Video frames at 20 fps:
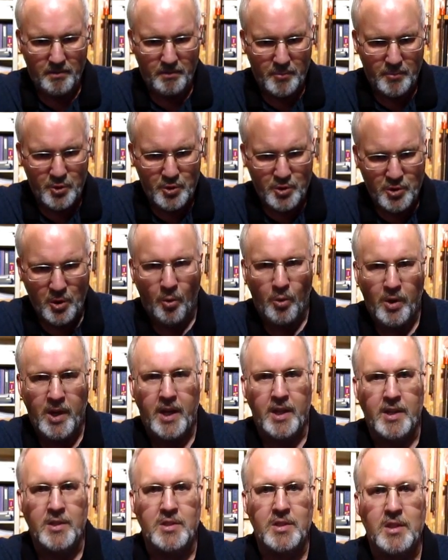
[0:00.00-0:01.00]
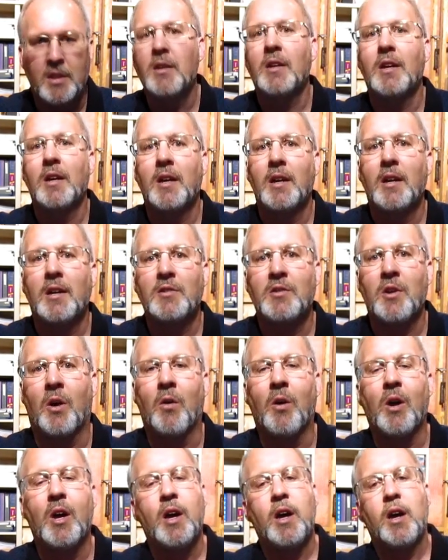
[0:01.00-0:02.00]
showcase.
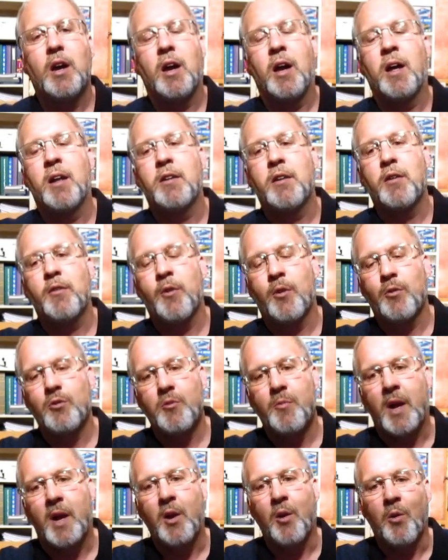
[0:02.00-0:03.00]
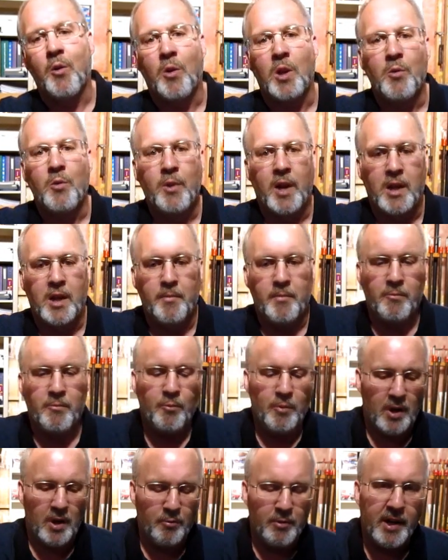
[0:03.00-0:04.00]
So, and those are my early
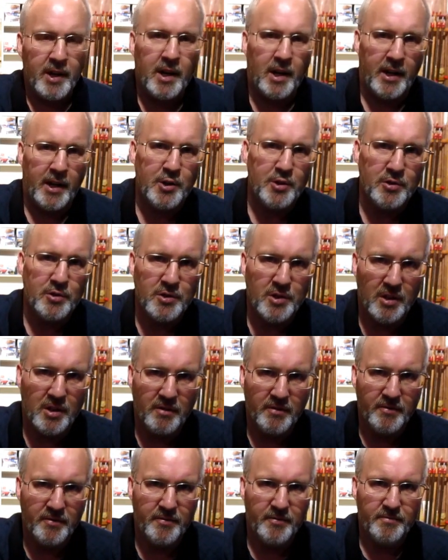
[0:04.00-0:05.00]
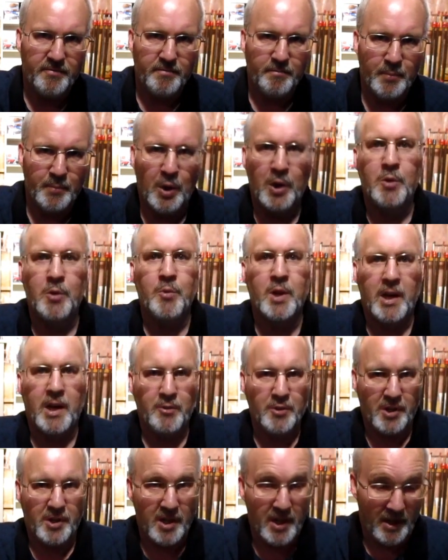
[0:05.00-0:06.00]
recollections of building when I
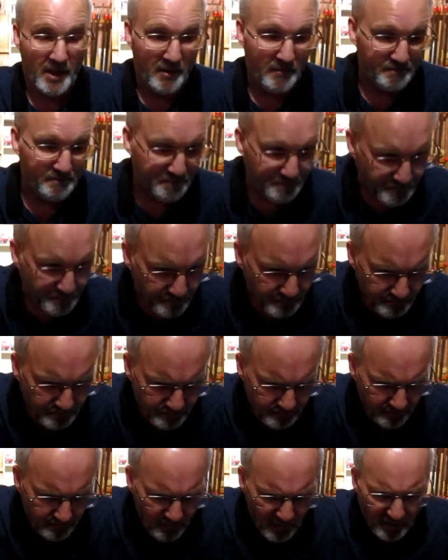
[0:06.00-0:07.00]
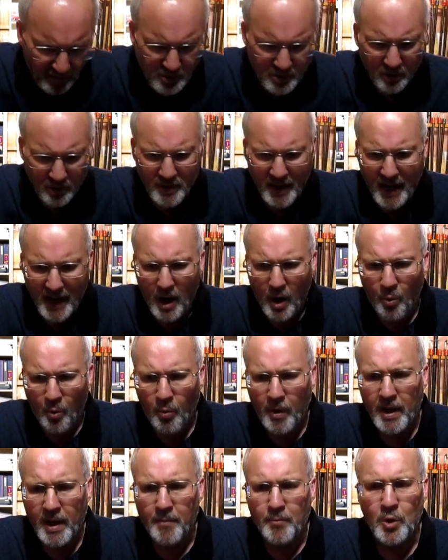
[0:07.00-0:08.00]
was a kid. So now
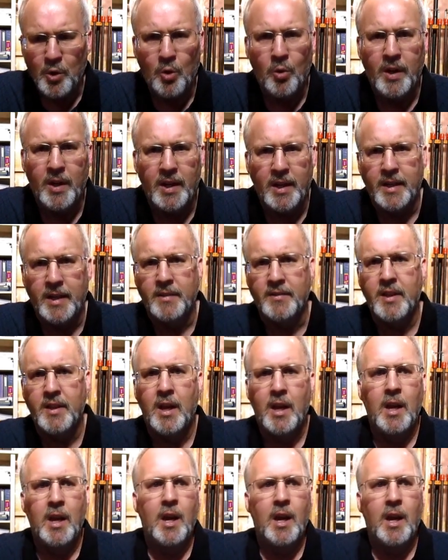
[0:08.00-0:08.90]
what I'm doing is